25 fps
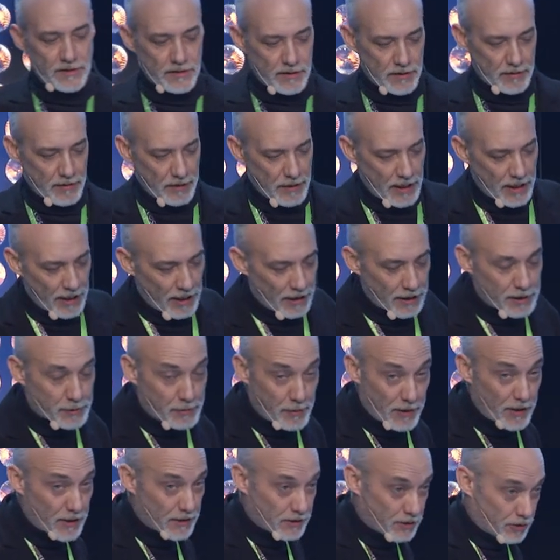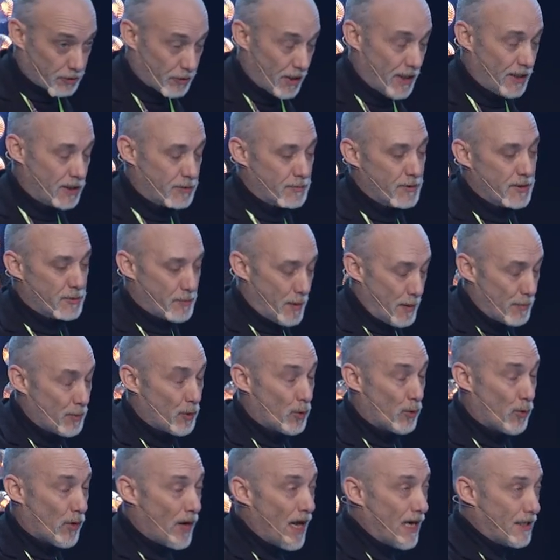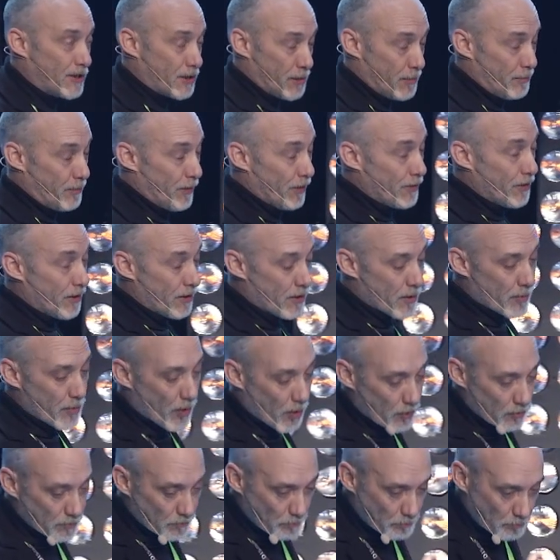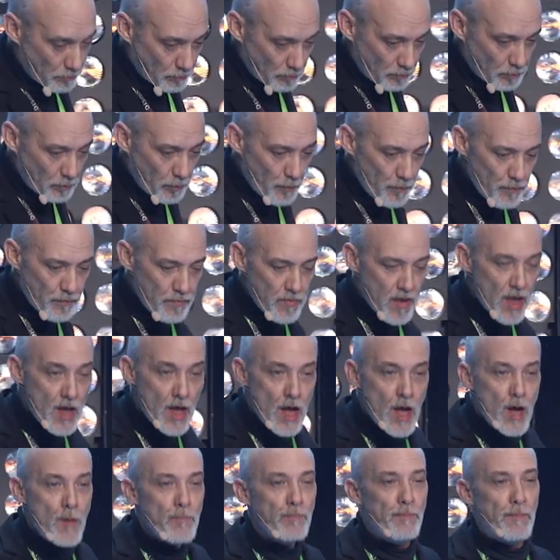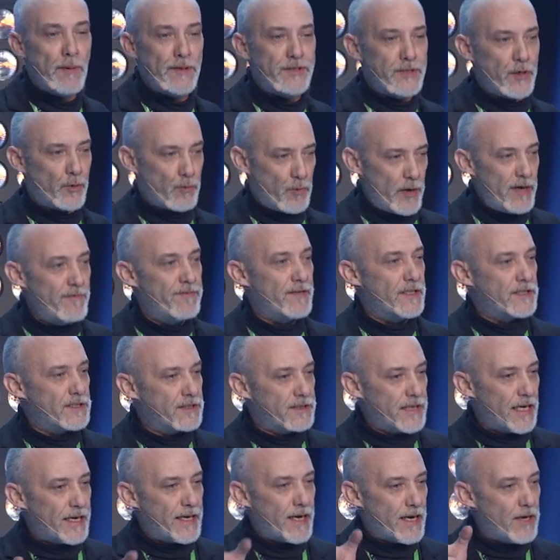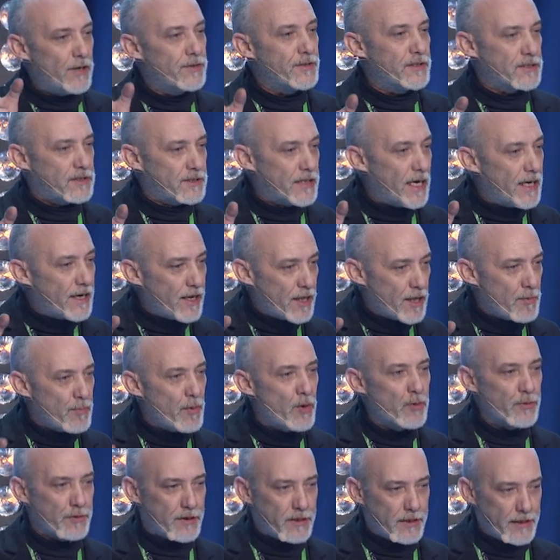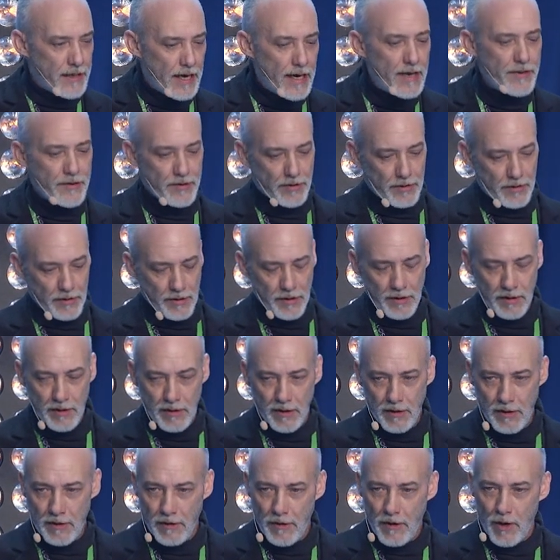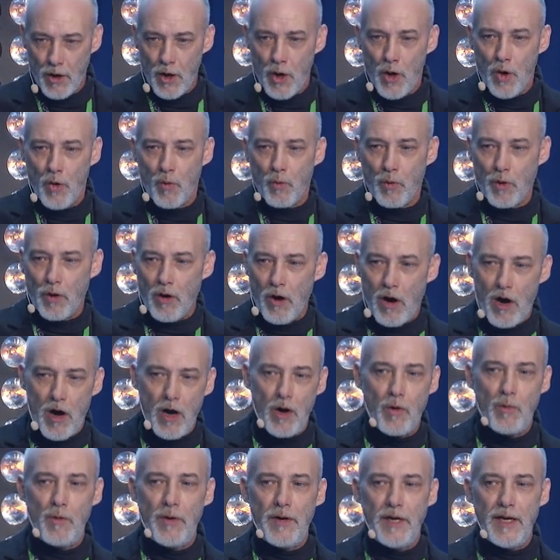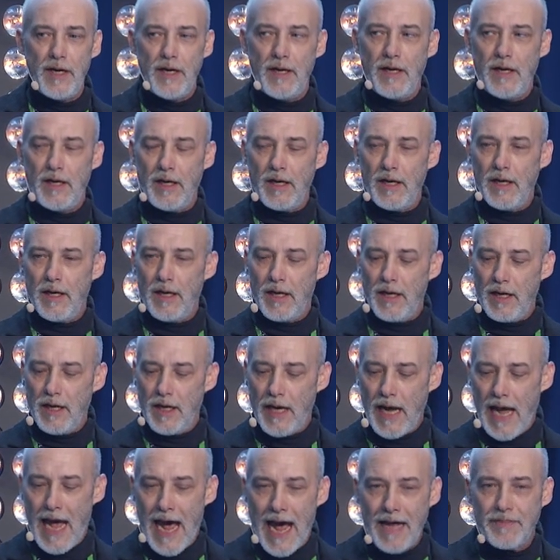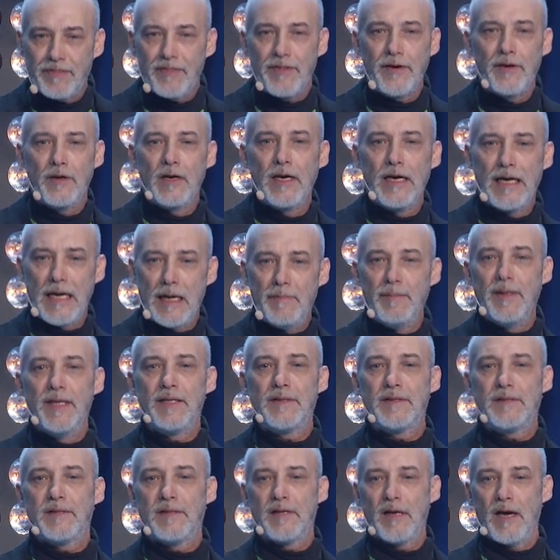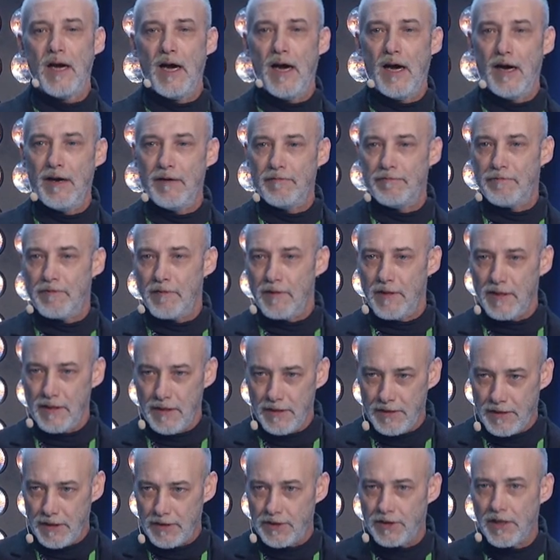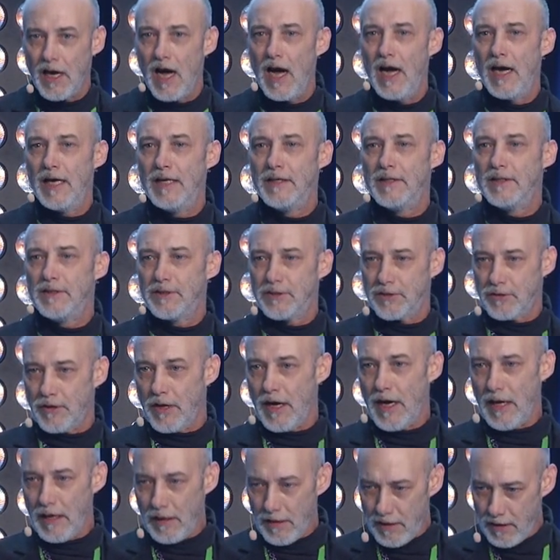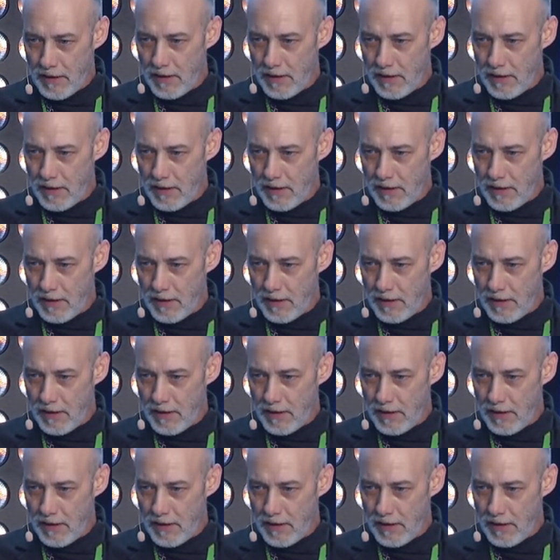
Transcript: tradesmen, people who were actually building the boat, but the rivets that held the side of the boat together were already at their limit of design strength.